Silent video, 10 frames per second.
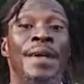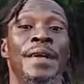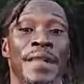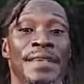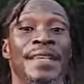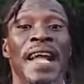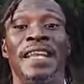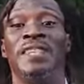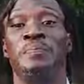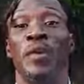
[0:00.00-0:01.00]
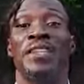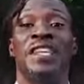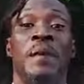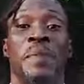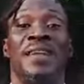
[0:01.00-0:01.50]
Then say now this
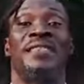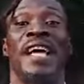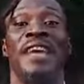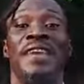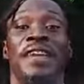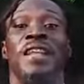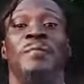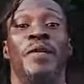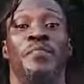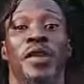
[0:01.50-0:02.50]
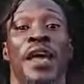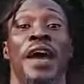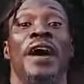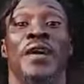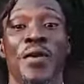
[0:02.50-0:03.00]
political party now killing people there.
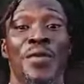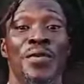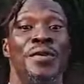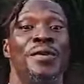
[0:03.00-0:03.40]
Oh.